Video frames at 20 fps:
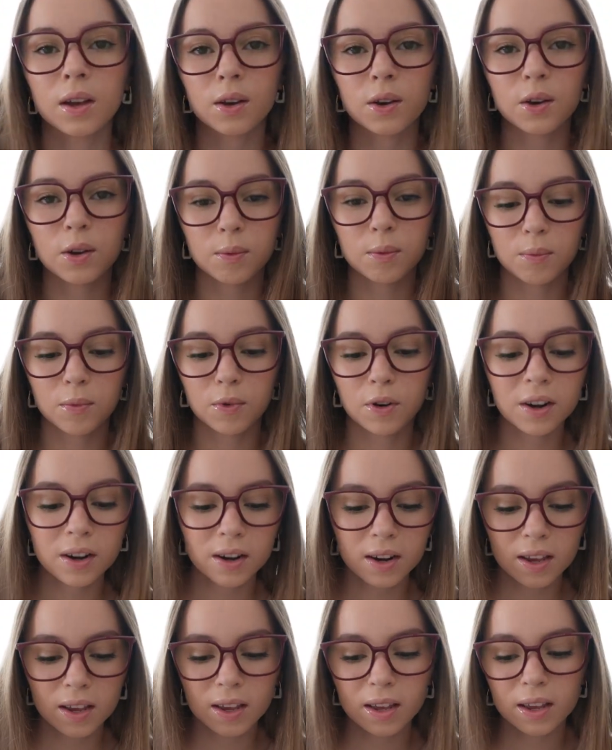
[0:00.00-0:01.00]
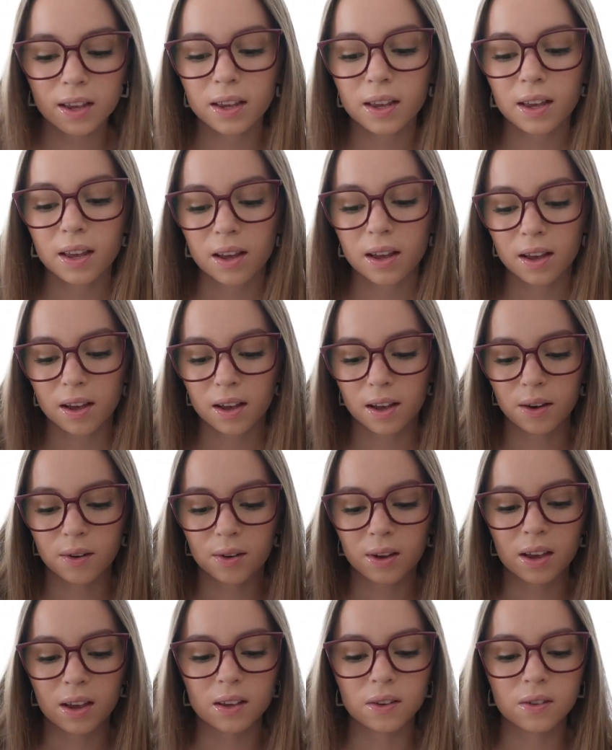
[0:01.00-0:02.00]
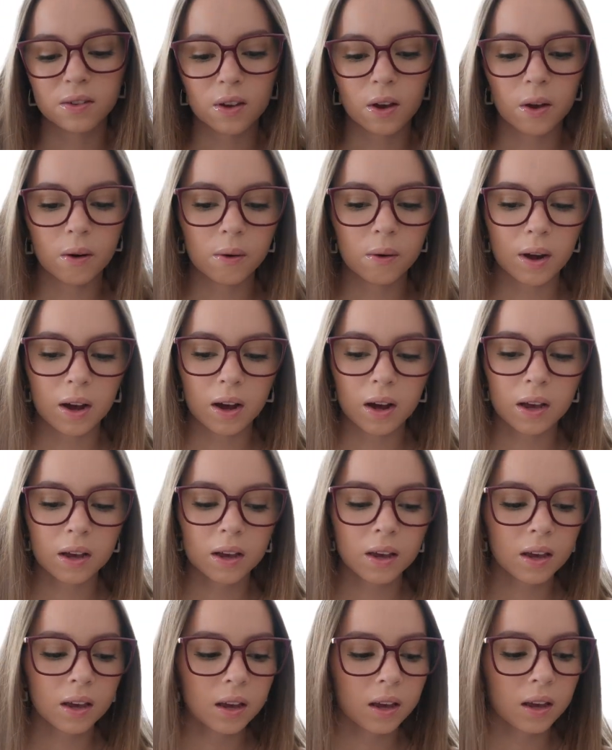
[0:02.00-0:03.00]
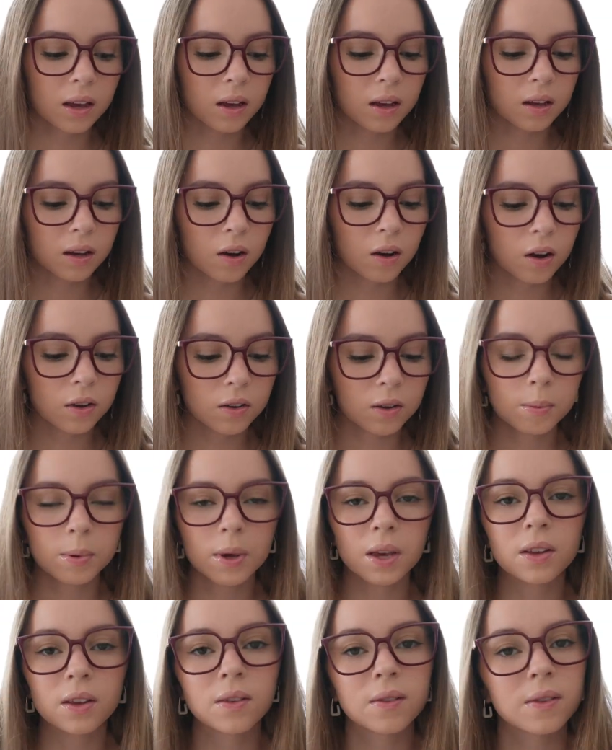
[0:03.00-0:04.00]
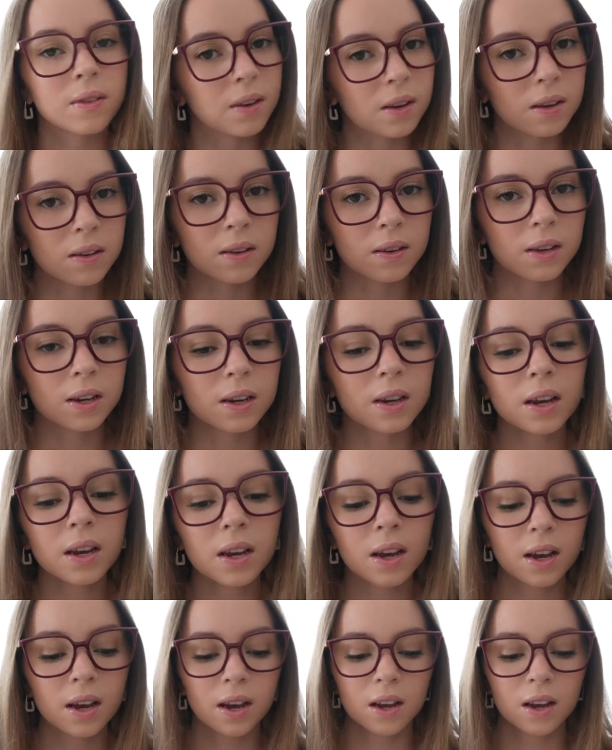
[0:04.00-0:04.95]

Good morning. Okay, so I got to page 60.